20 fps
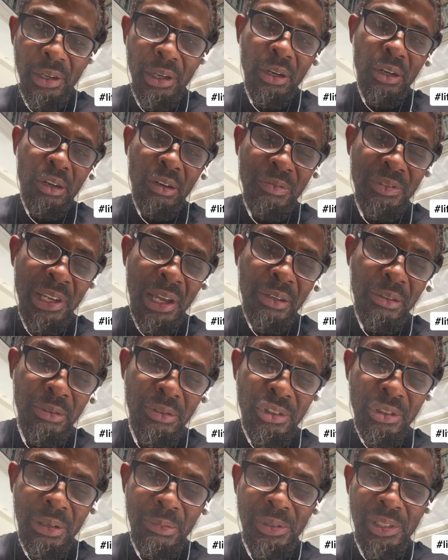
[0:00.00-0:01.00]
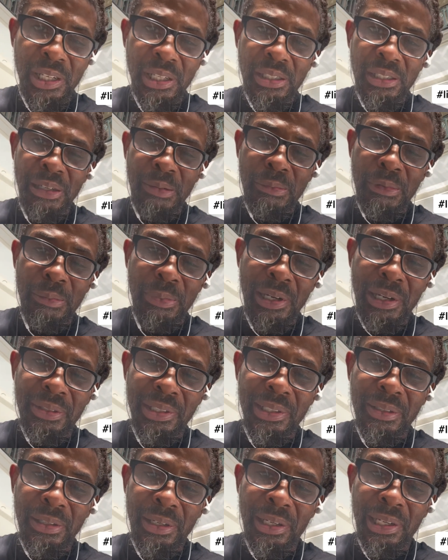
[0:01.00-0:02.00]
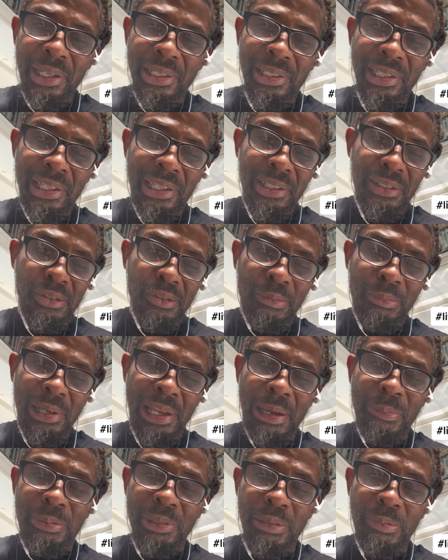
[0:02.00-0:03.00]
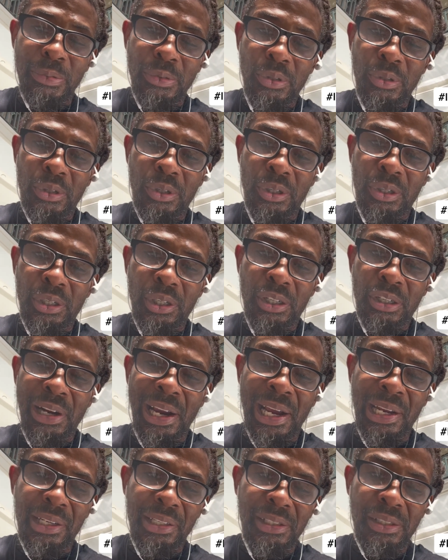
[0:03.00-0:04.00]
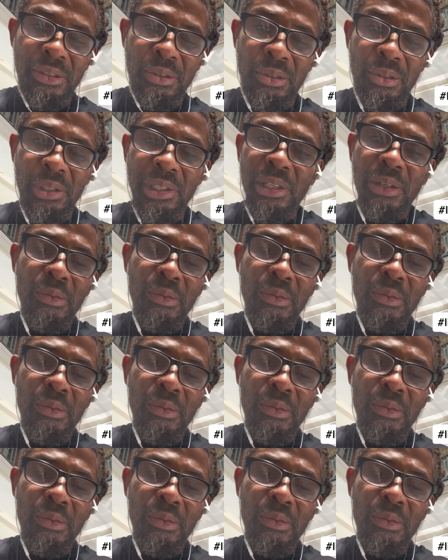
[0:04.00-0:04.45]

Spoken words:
oh, if Donald Trump say something about niggas or black people or crackers or